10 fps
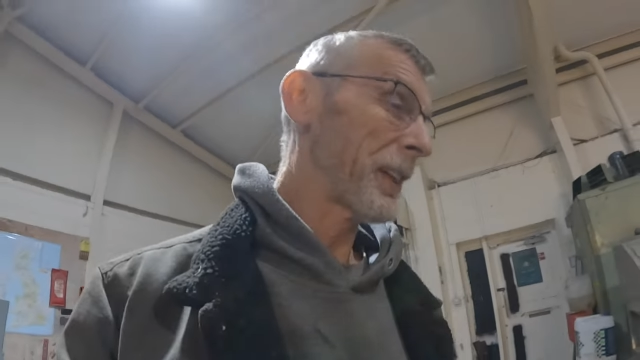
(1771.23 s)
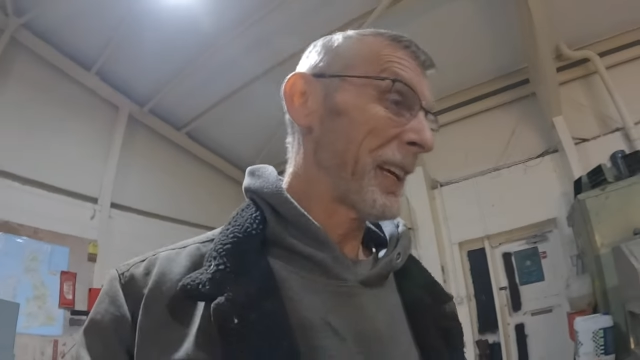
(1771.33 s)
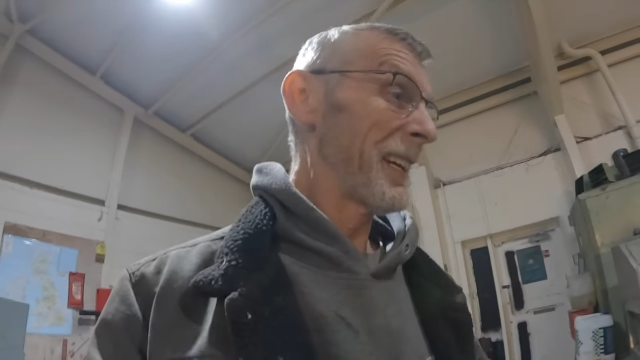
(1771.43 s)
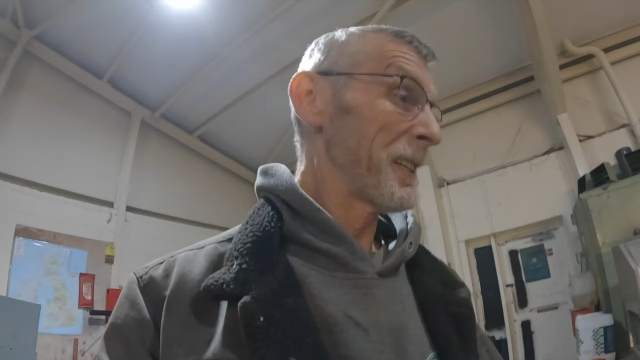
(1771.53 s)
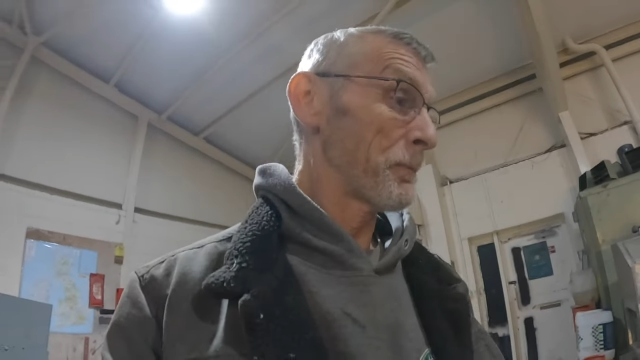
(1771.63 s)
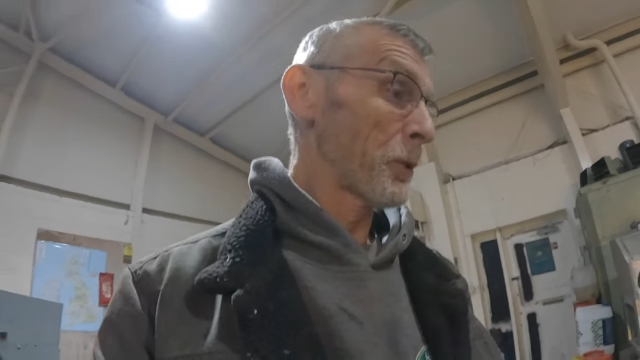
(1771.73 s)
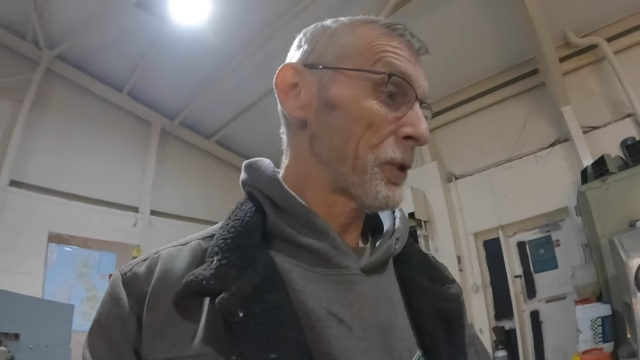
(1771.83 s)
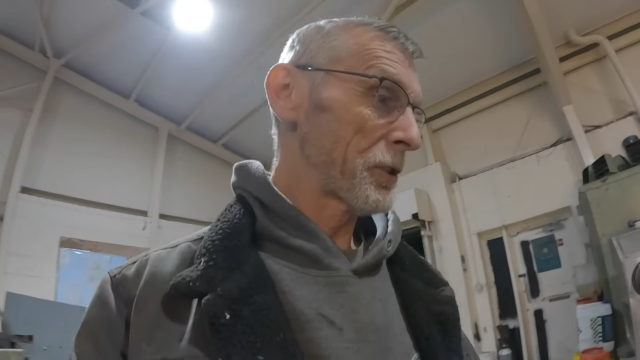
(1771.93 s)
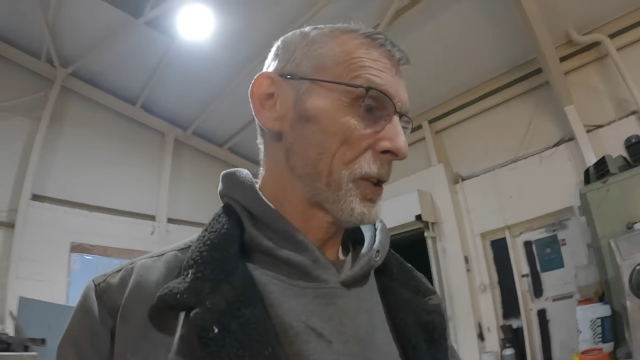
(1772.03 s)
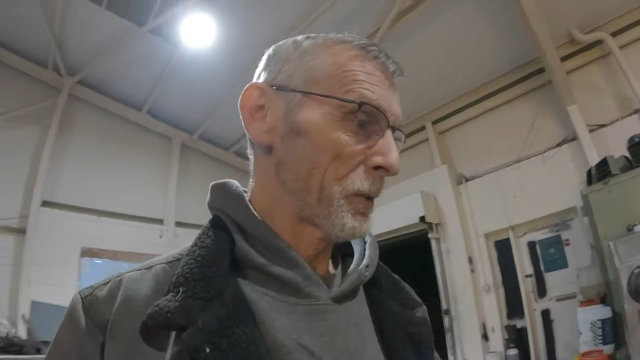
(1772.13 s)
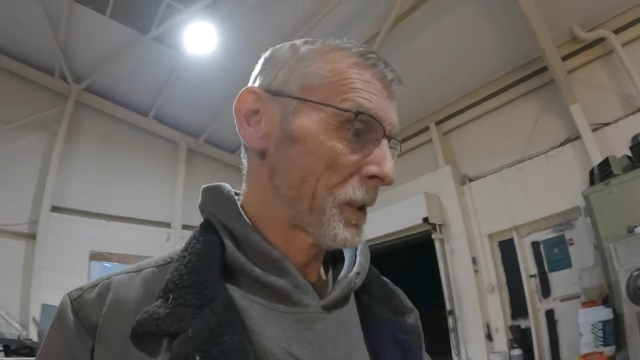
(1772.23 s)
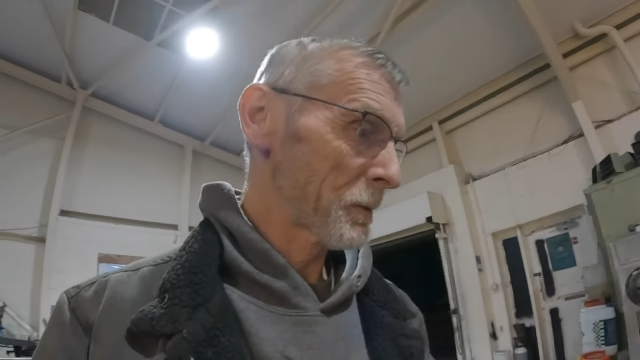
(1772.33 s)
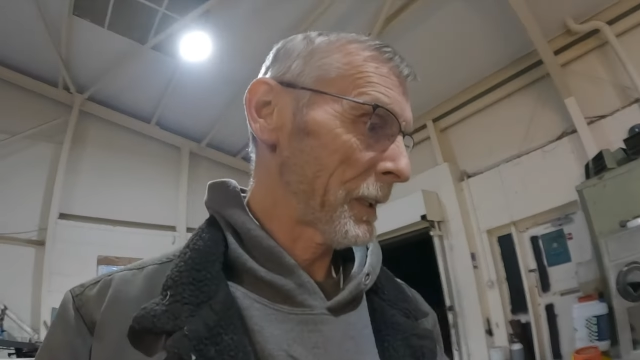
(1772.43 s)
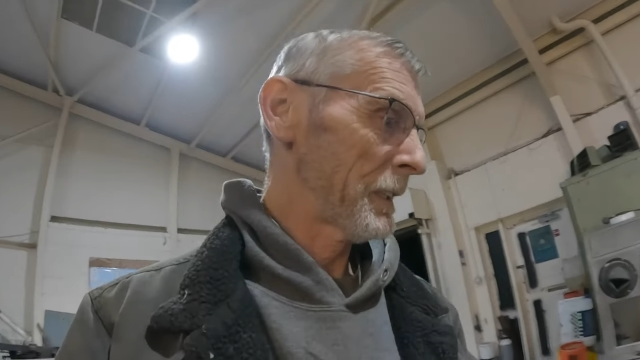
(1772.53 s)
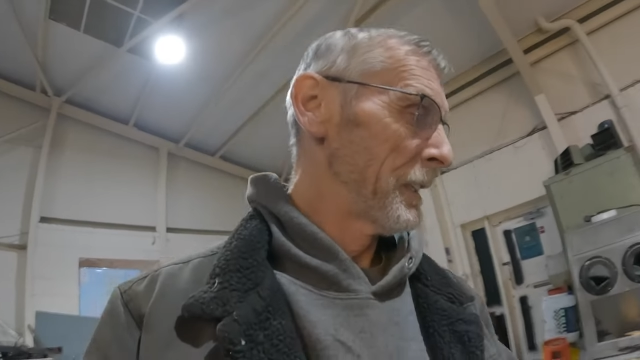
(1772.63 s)
I think he needs bushes doing as
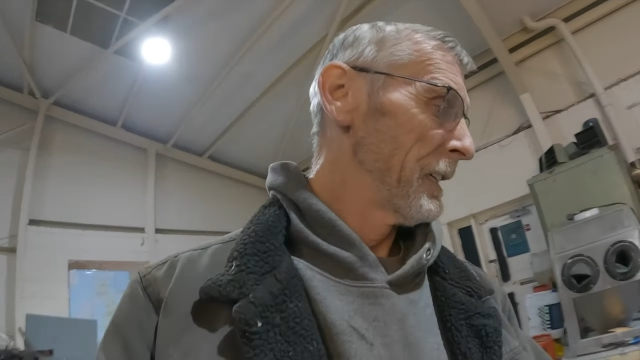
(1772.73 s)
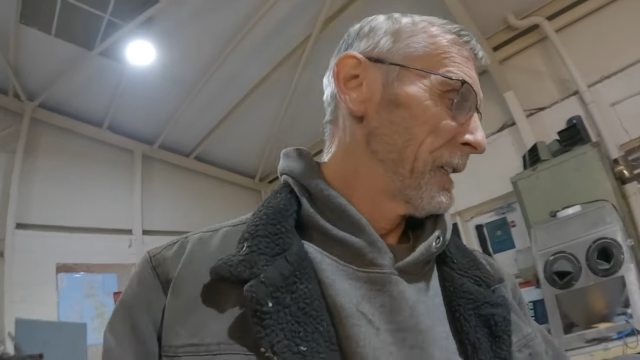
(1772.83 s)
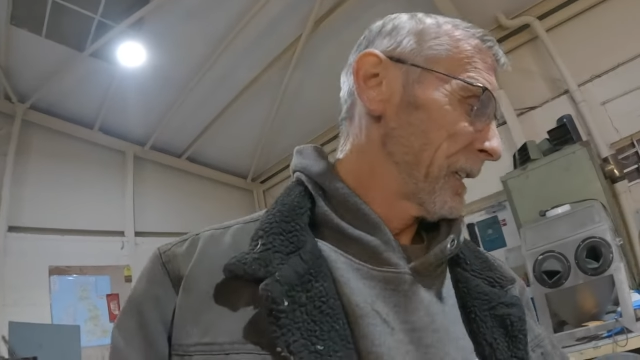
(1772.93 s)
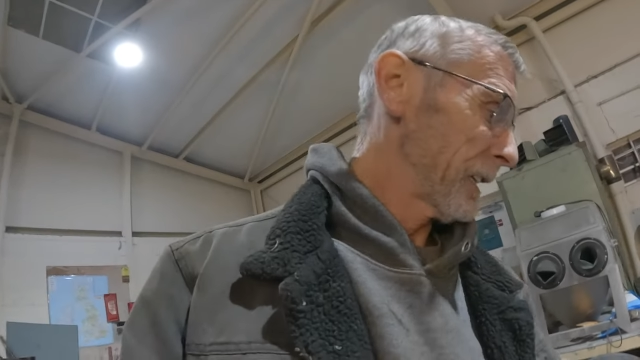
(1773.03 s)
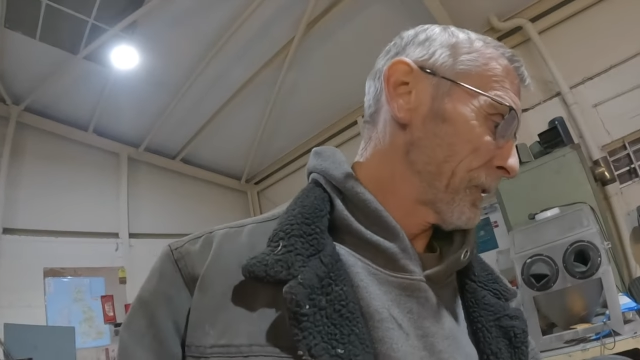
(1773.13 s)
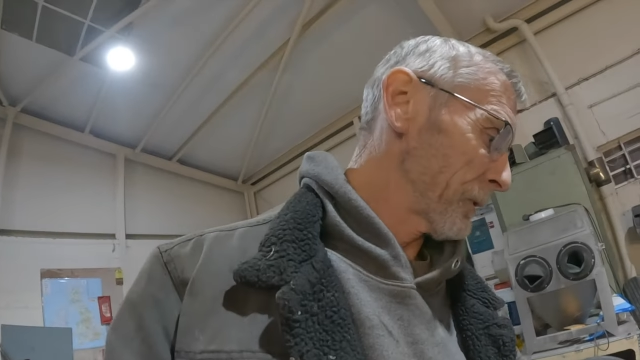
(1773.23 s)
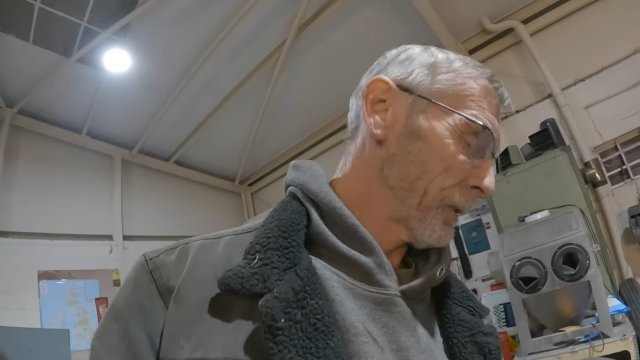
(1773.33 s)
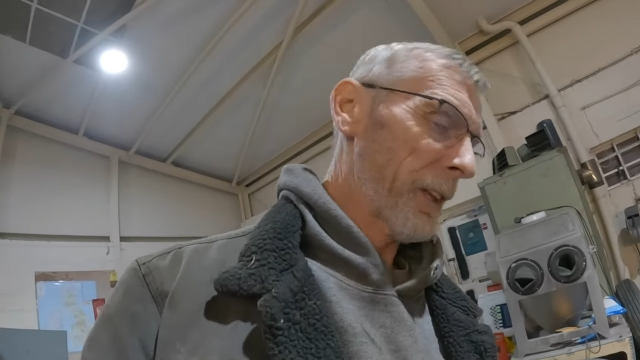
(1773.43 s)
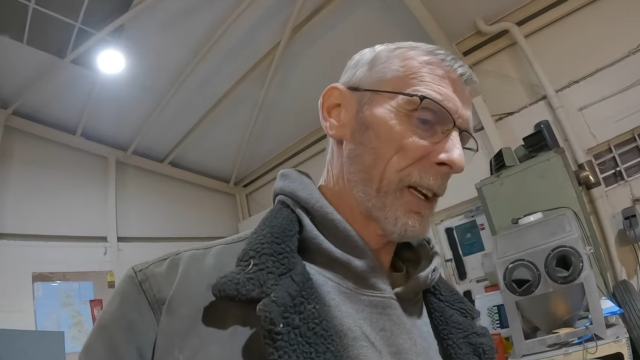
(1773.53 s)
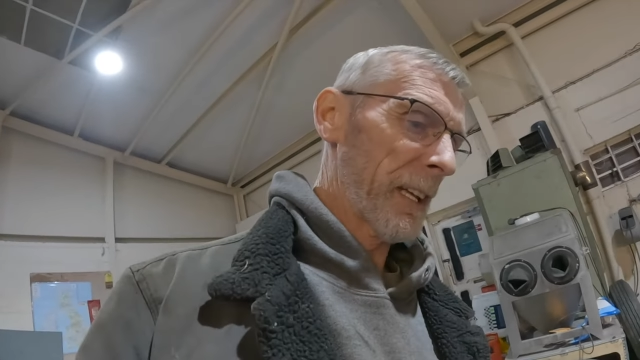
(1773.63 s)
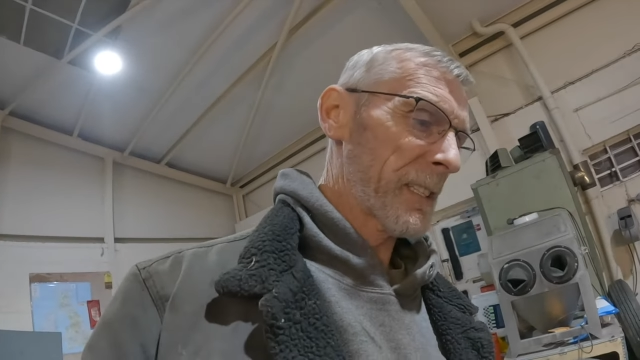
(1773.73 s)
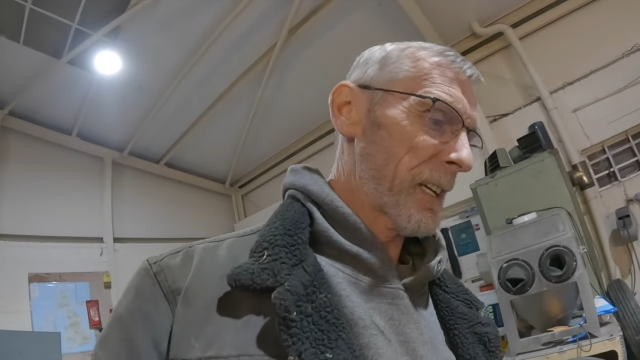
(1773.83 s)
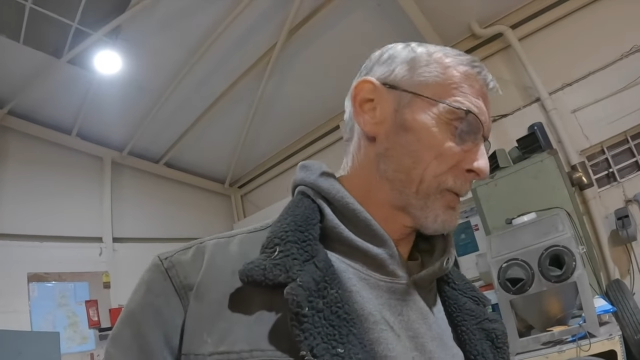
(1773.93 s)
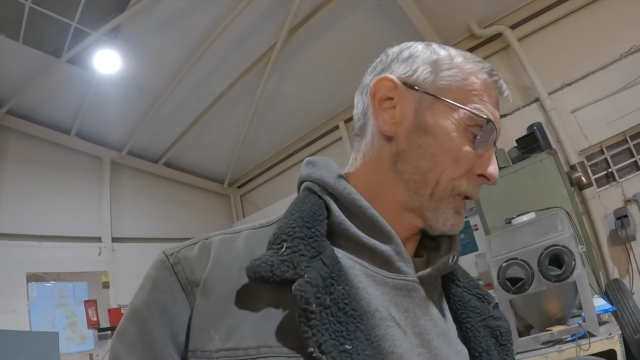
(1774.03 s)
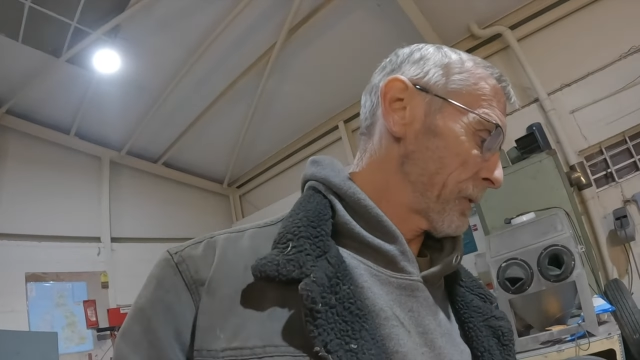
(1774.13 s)
well. I don't know whether I get
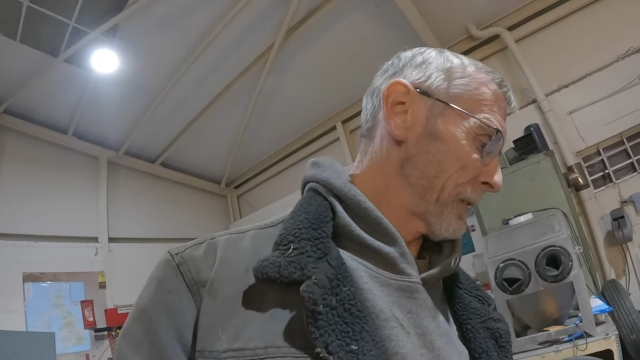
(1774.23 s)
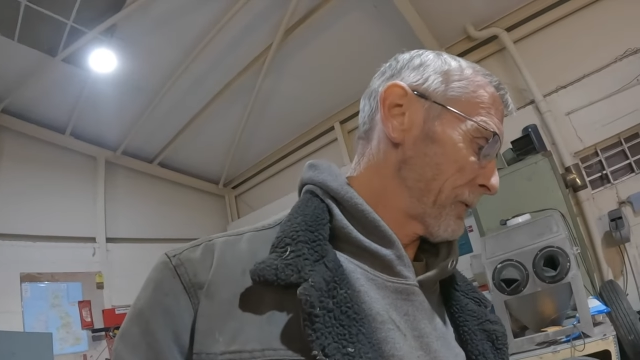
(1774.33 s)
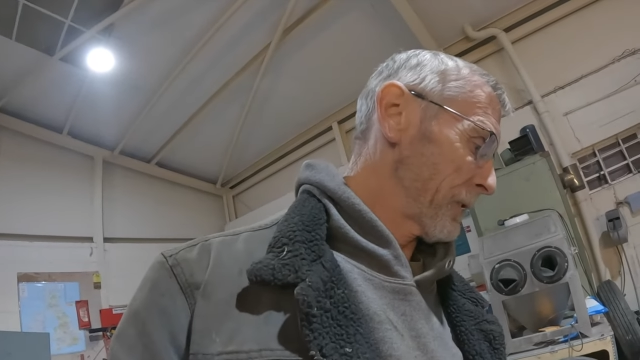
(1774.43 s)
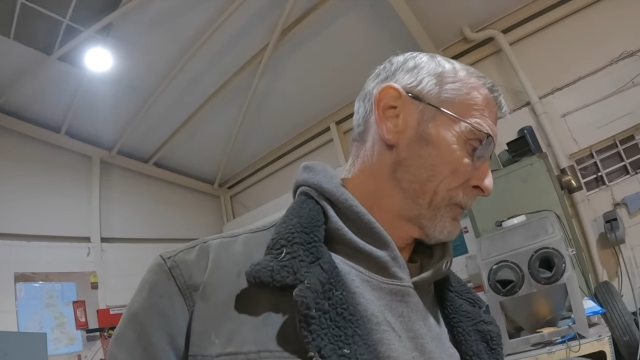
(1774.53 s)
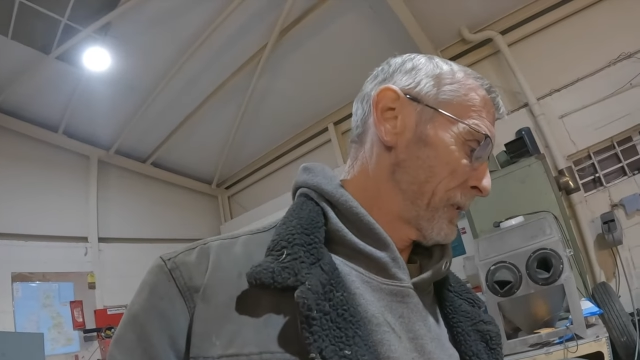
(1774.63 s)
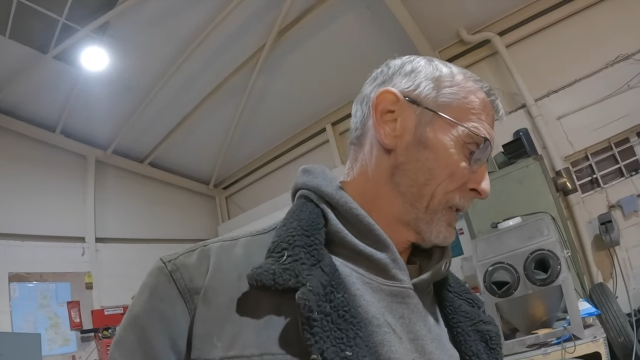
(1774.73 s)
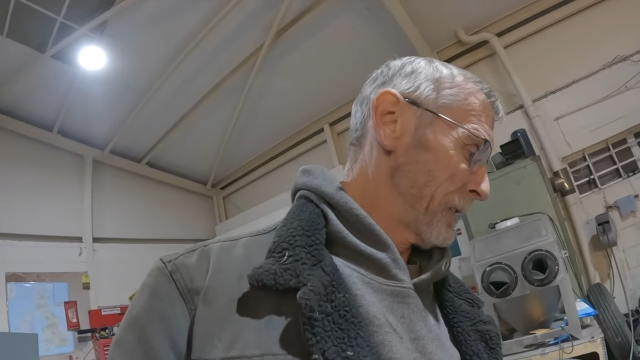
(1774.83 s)
time to do them for him.